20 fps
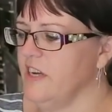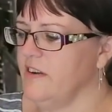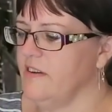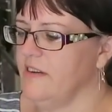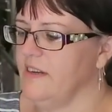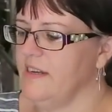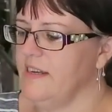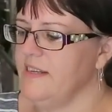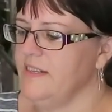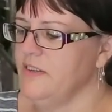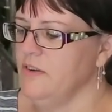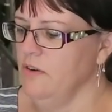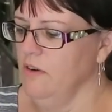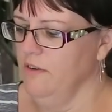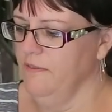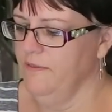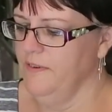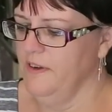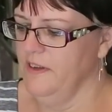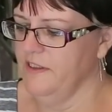Now, he's got
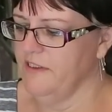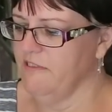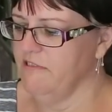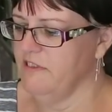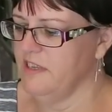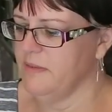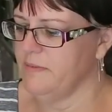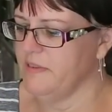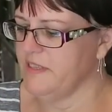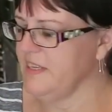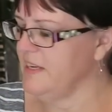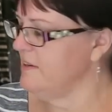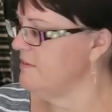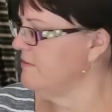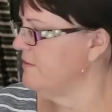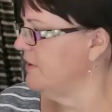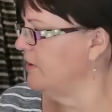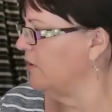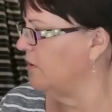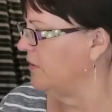a Father Christmas
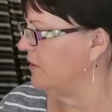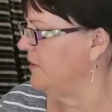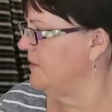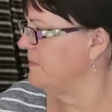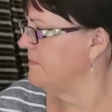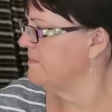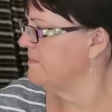outfit on.